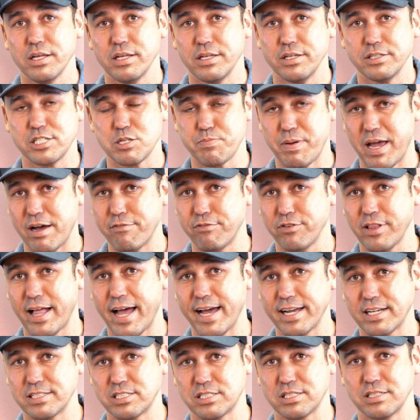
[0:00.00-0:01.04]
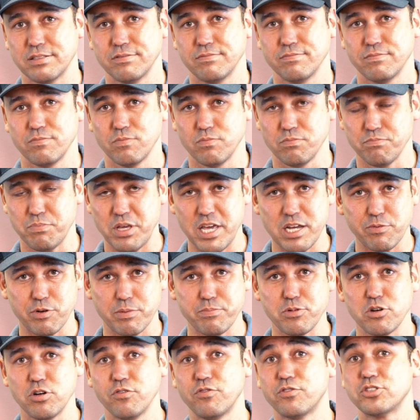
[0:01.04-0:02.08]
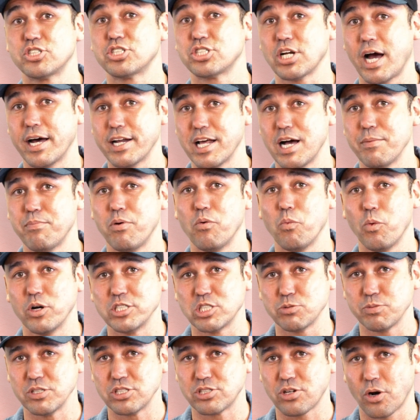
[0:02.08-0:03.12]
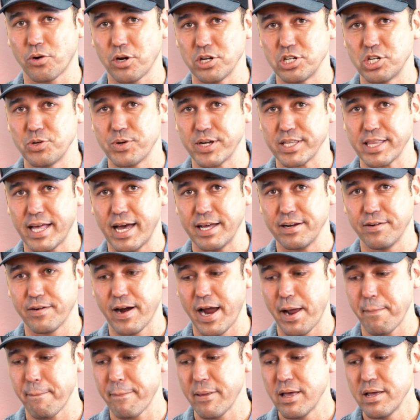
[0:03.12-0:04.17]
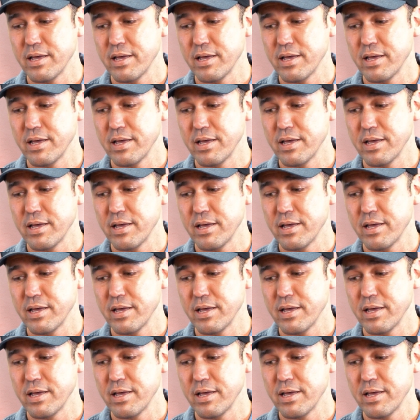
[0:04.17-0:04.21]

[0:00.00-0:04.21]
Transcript: spam flags being removed shot up once we started doing that, all right?